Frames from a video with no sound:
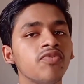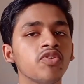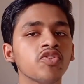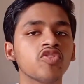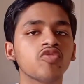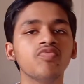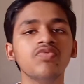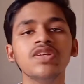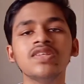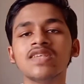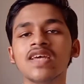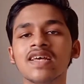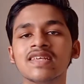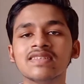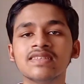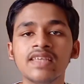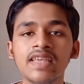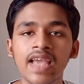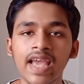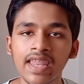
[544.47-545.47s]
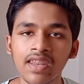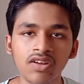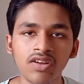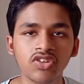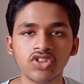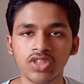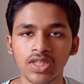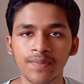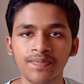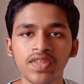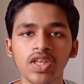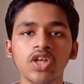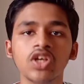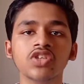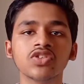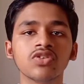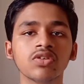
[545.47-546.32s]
triphosphate, as the energy.